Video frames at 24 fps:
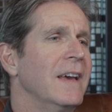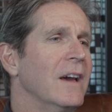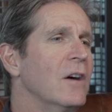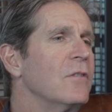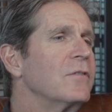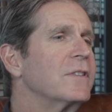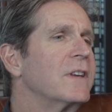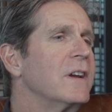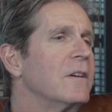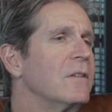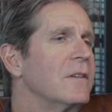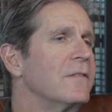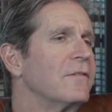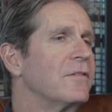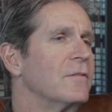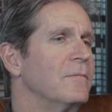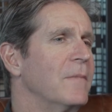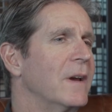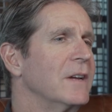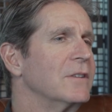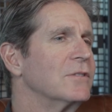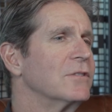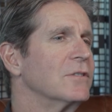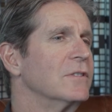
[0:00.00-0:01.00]
Healthcare
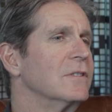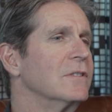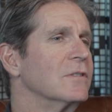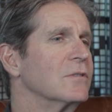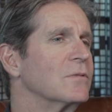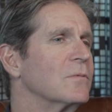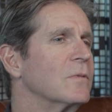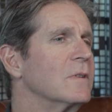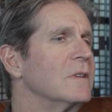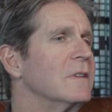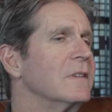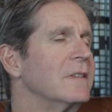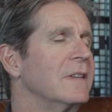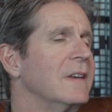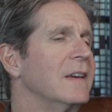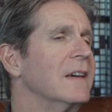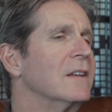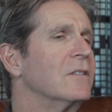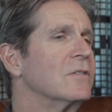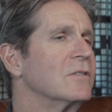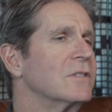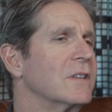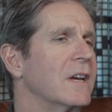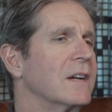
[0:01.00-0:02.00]
information is really the
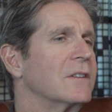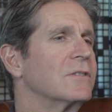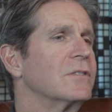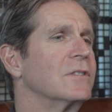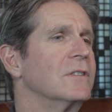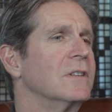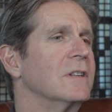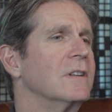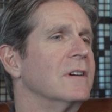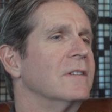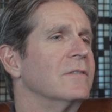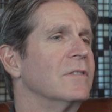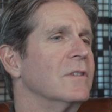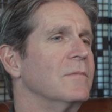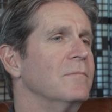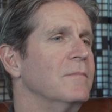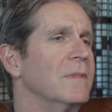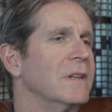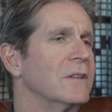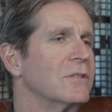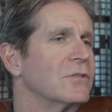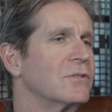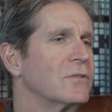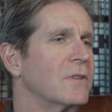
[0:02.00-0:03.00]
intersection of
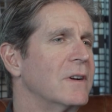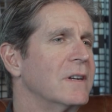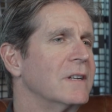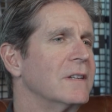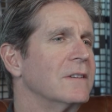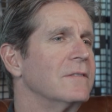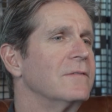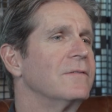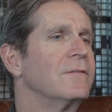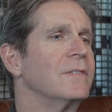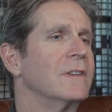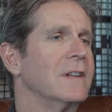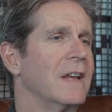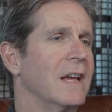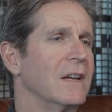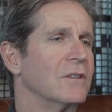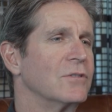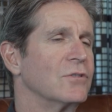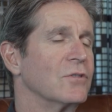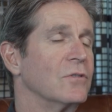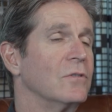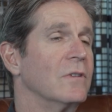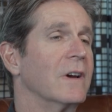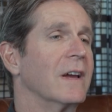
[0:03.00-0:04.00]
administrative,
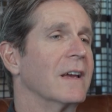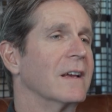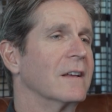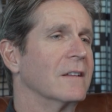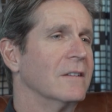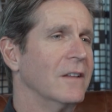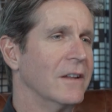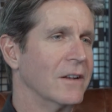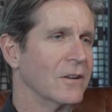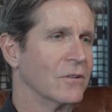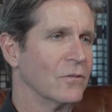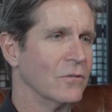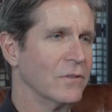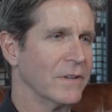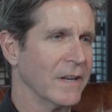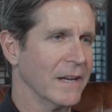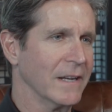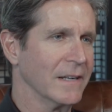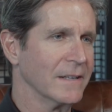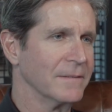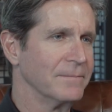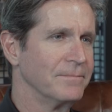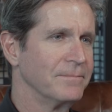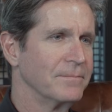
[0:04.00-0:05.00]
financial, and clinical
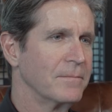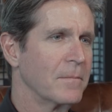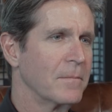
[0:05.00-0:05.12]
data.